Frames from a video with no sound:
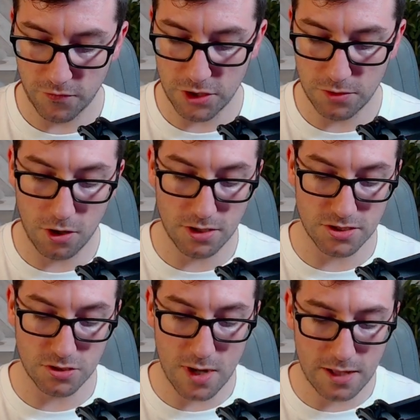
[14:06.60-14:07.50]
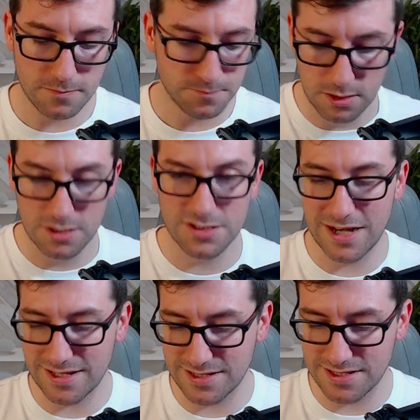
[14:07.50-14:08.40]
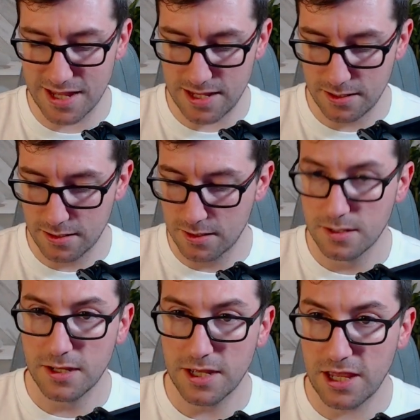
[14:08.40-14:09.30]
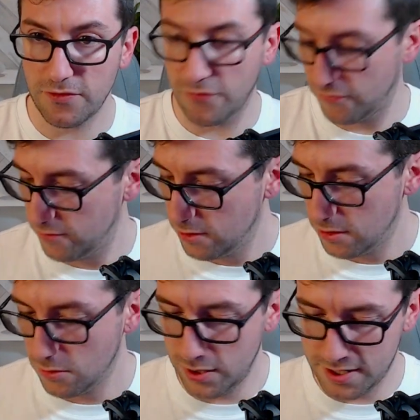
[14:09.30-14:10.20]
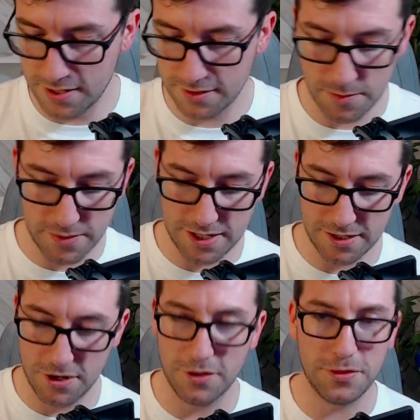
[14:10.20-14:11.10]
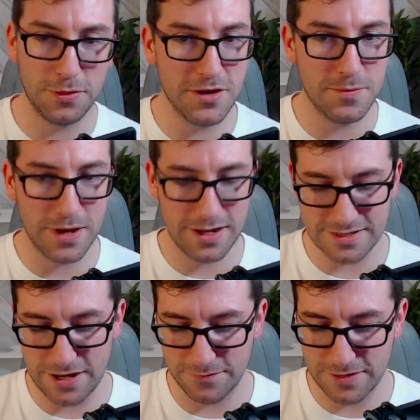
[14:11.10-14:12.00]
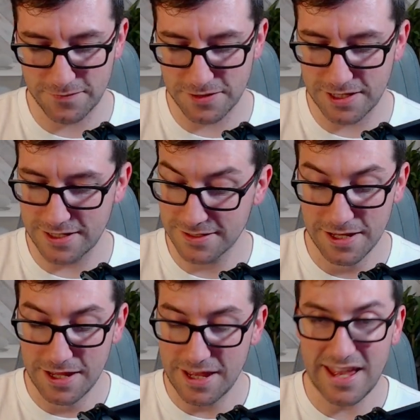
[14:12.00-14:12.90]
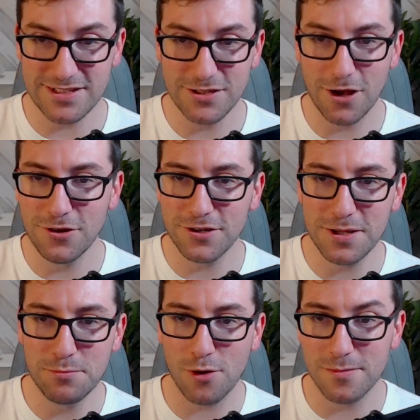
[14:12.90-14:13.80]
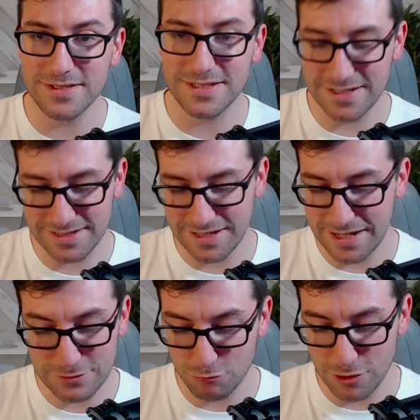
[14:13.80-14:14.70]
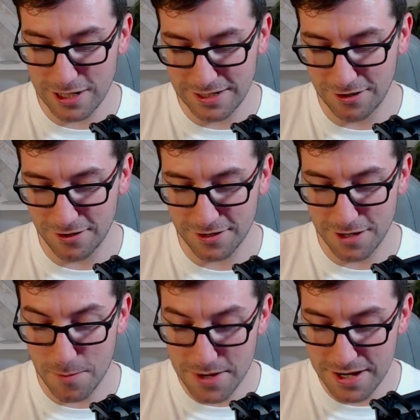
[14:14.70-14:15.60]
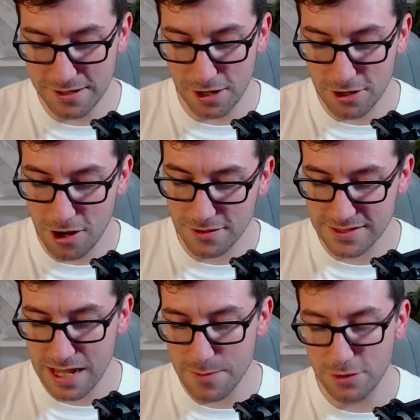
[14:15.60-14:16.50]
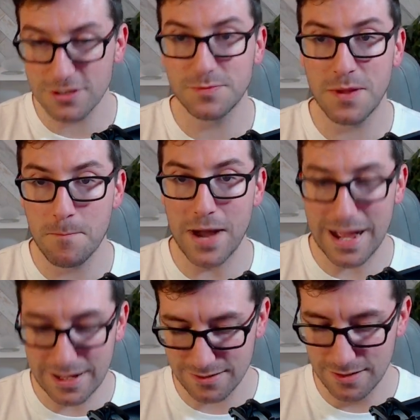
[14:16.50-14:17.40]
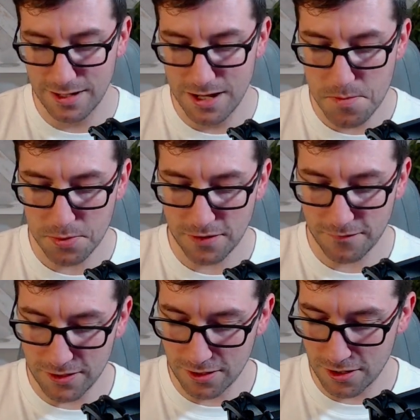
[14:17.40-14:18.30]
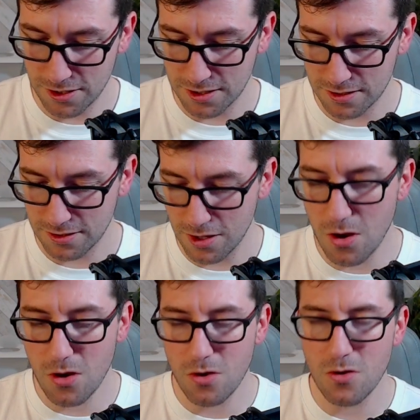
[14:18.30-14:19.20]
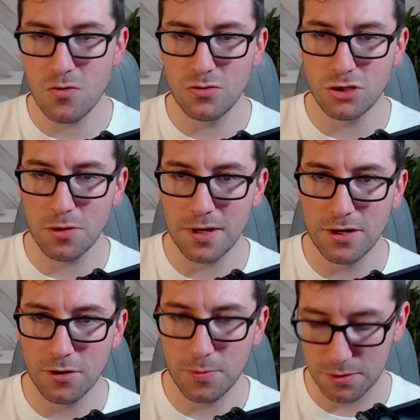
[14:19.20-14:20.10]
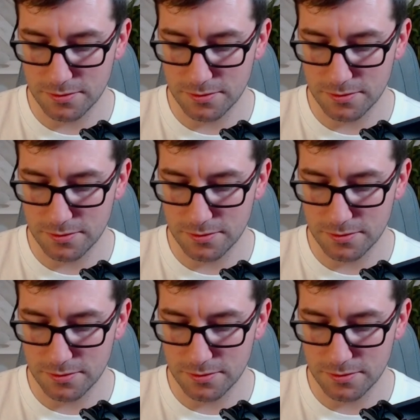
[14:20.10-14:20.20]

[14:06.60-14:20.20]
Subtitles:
you guys as well. So let's see if we can, I mean, I got 3 packs left after this. It's not looking promising, is it? It's really not. I mean, I can't say my luck's been bad, but I feel like, oh, doubling up.